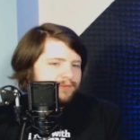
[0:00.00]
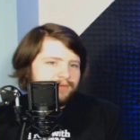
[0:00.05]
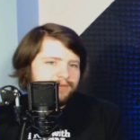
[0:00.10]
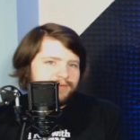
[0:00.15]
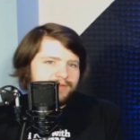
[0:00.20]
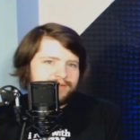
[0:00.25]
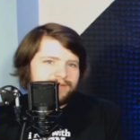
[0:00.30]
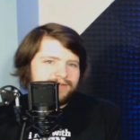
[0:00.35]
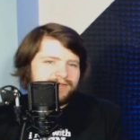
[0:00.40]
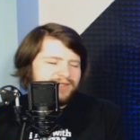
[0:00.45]

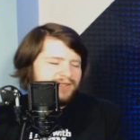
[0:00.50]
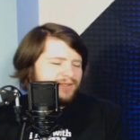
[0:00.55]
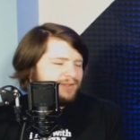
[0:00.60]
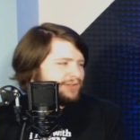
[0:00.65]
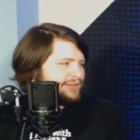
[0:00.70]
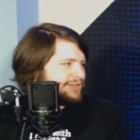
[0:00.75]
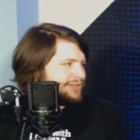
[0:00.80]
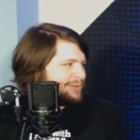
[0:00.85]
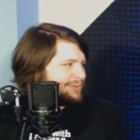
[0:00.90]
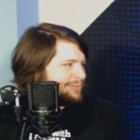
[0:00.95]
It's still
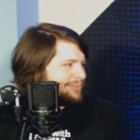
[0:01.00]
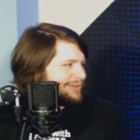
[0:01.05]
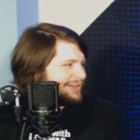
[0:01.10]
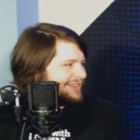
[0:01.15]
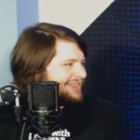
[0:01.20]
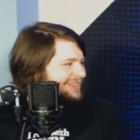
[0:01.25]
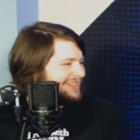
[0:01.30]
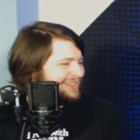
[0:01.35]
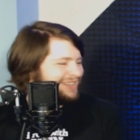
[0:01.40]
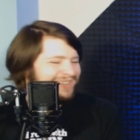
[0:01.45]

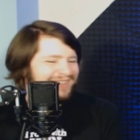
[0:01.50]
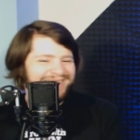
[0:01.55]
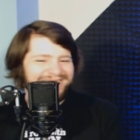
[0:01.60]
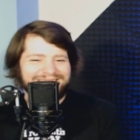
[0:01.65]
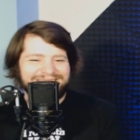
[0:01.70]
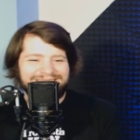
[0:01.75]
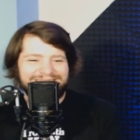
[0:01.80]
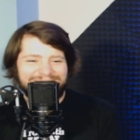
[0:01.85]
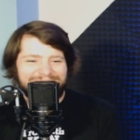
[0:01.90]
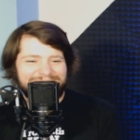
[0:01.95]
stupid.
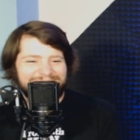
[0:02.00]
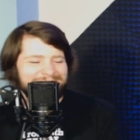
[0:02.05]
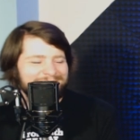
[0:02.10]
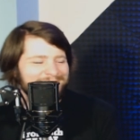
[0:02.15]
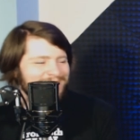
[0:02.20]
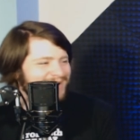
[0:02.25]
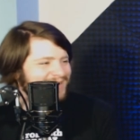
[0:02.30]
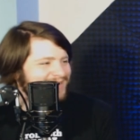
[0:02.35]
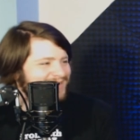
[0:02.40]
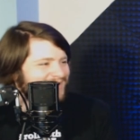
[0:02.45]
You didn't
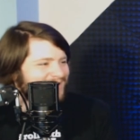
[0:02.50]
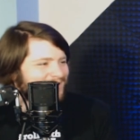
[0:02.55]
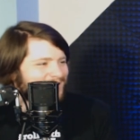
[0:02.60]
make it sound